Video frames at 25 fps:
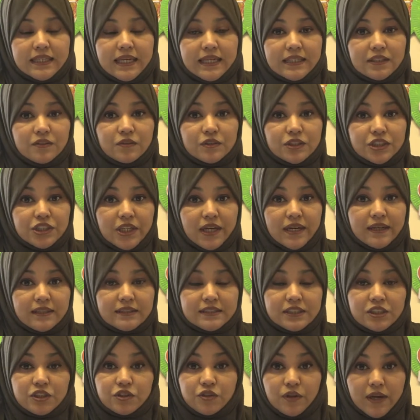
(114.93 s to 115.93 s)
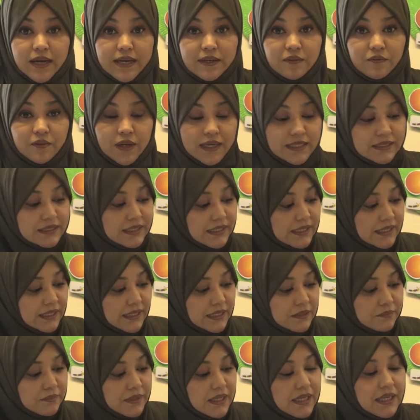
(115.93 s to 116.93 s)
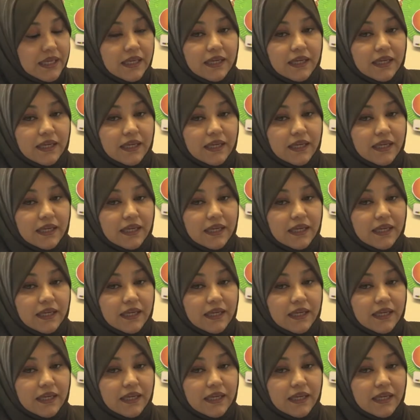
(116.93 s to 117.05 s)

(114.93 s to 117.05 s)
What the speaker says: get your child to try and write their name.